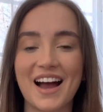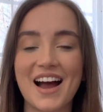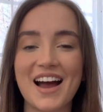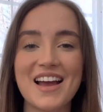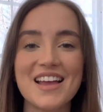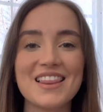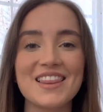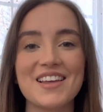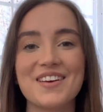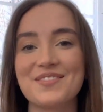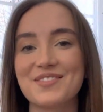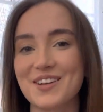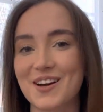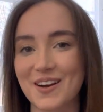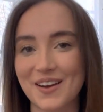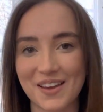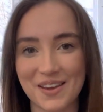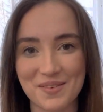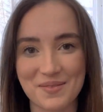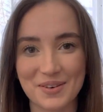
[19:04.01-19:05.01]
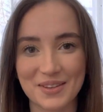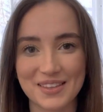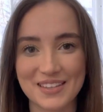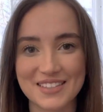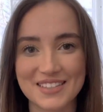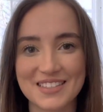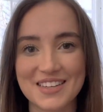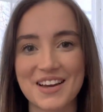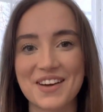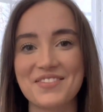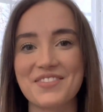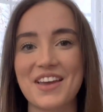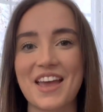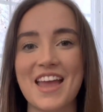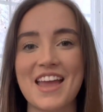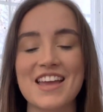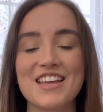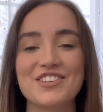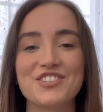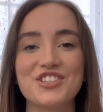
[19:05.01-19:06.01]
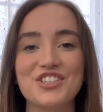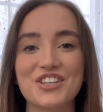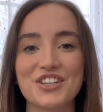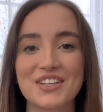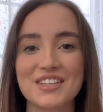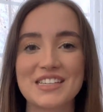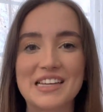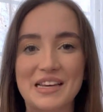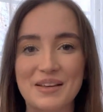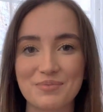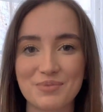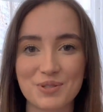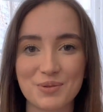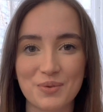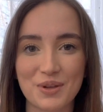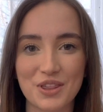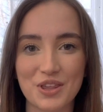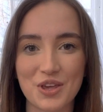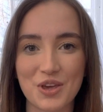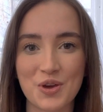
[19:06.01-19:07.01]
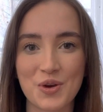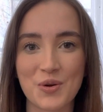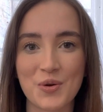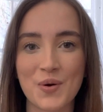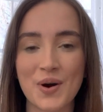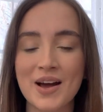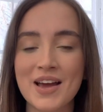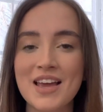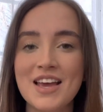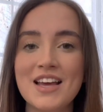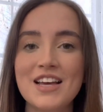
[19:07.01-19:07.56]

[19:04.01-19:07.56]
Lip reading: I love talking about this stuff and sharing tips with you.